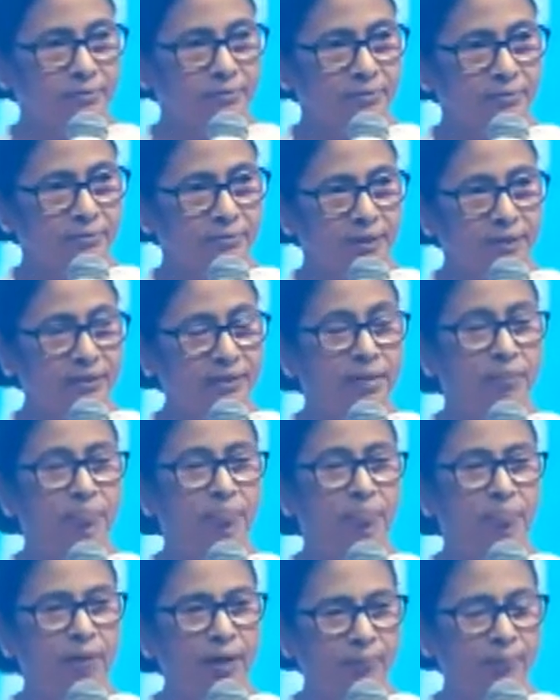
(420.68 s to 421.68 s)
is a
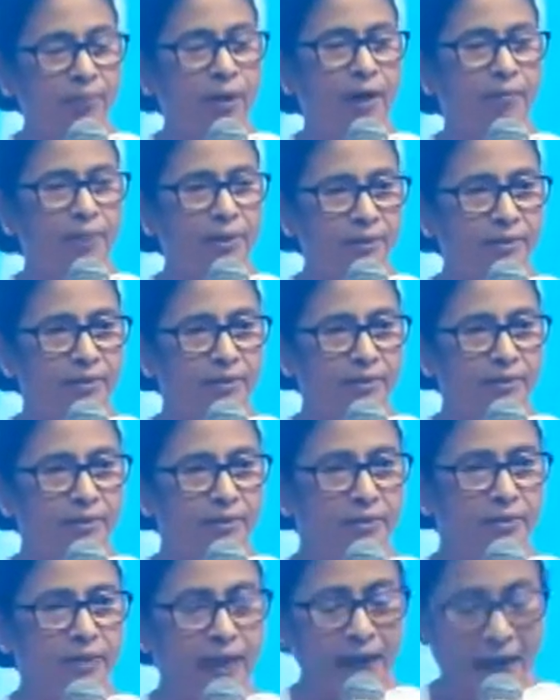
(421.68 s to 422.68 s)
big family
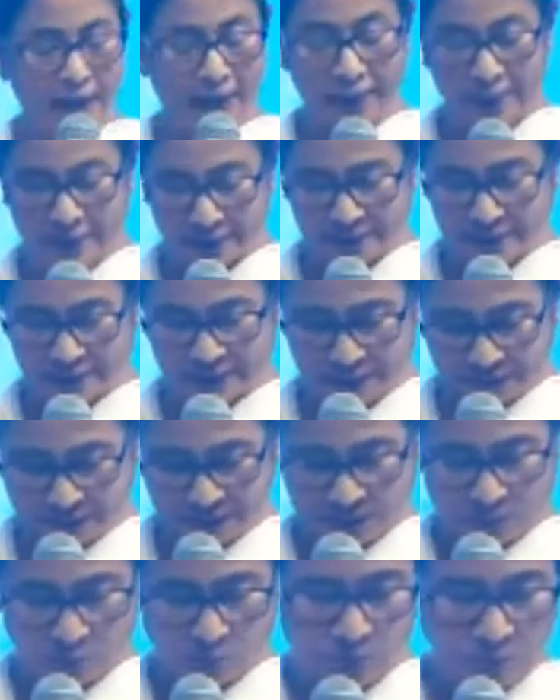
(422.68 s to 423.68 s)
and it's a
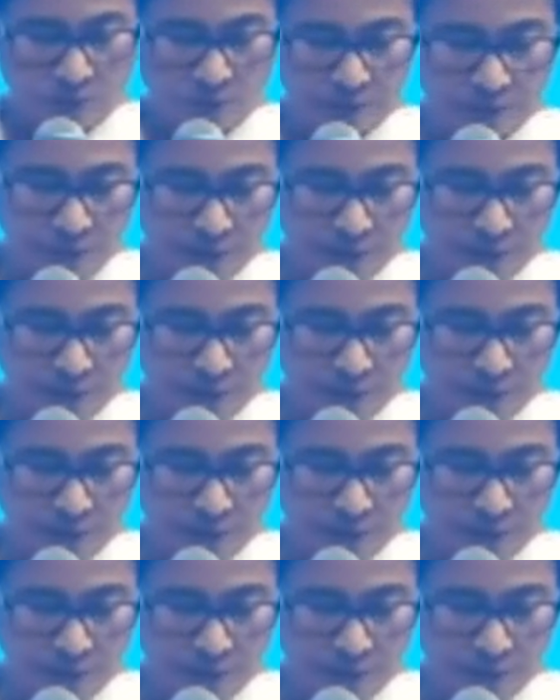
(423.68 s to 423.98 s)
successful family,